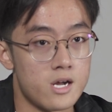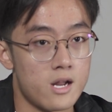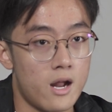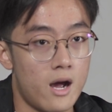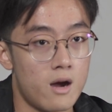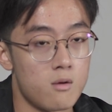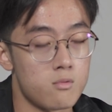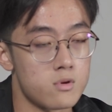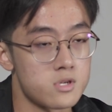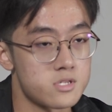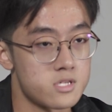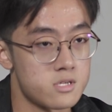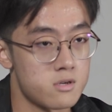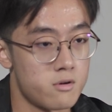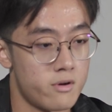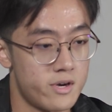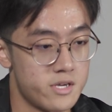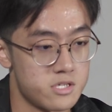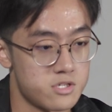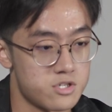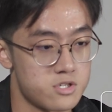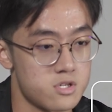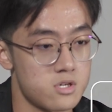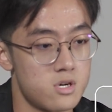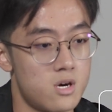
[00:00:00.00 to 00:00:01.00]
but I
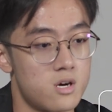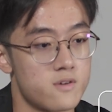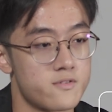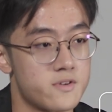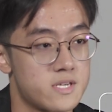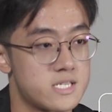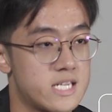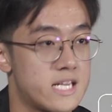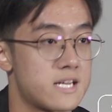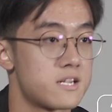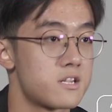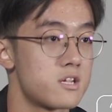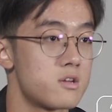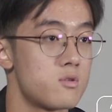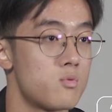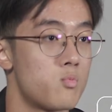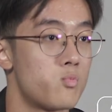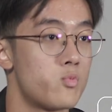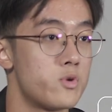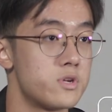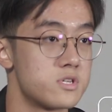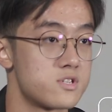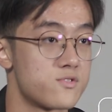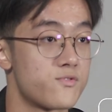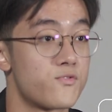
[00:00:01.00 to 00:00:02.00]
wasn't quite sure of
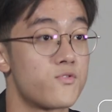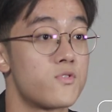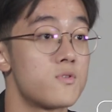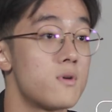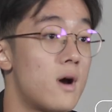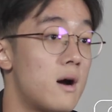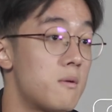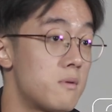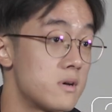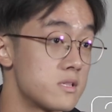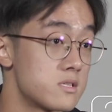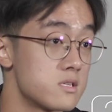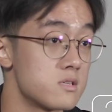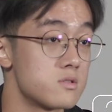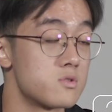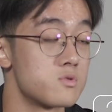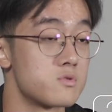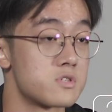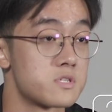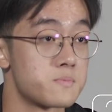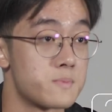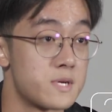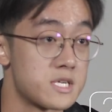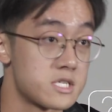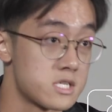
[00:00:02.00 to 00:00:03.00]
exactly which field I
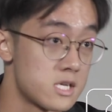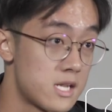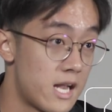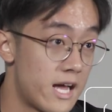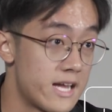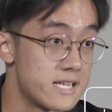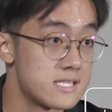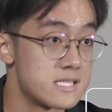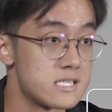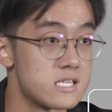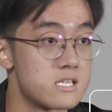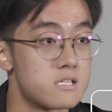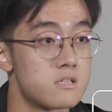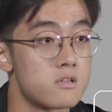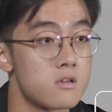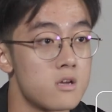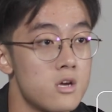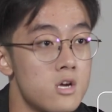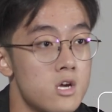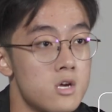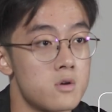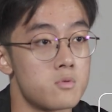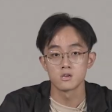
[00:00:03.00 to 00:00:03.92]
wanted to specialize in,